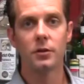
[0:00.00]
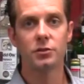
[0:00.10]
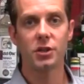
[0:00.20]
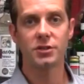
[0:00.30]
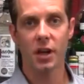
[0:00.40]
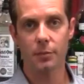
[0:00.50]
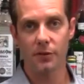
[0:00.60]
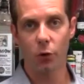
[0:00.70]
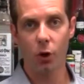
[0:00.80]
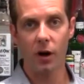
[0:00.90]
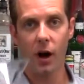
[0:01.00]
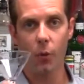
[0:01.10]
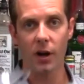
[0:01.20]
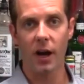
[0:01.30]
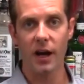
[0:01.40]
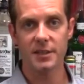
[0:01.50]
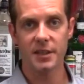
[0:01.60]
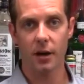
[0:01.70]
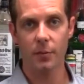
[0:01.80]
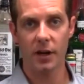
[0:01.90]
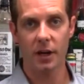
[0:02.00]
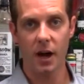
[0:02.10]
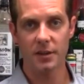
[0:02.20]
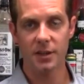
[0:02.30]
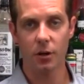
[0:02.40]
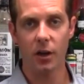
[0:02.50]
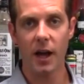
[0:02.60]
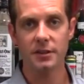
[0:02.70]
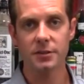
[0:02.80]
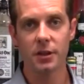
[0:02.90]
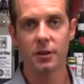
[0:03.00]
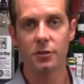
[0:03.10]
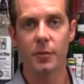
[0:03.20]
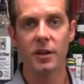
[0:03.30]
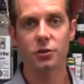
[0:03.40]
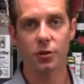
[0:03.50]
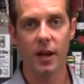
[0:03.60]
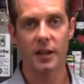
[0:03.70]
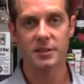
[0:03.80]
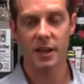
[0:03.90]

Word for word: Just like before, I want to ice down my cocktail glass to make sure that it's